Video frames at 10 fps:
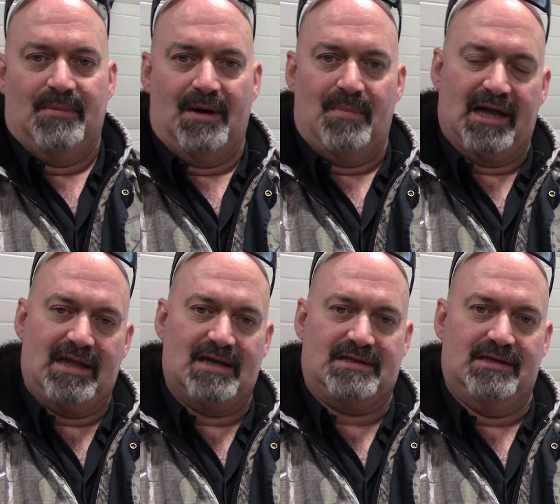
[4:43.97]
But my
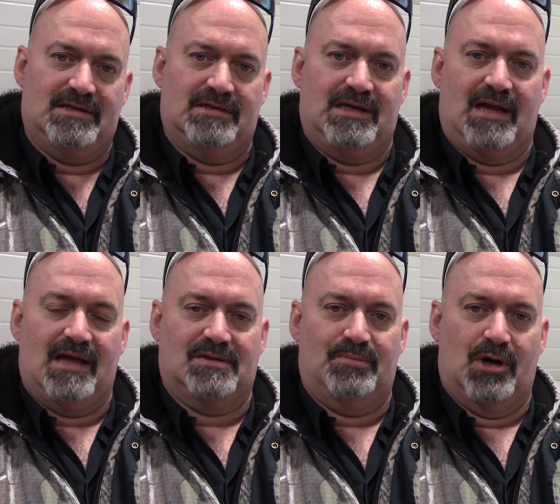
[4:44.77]
guess is this thing
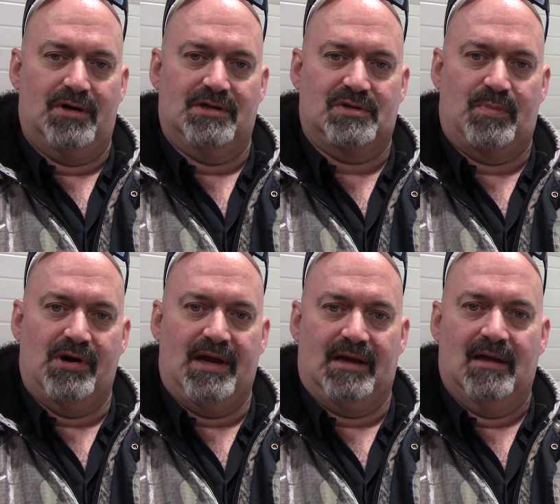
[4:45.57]
has a broken
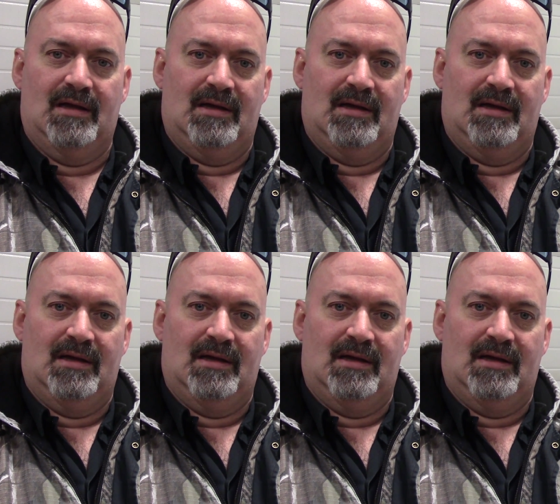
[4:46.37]
spring,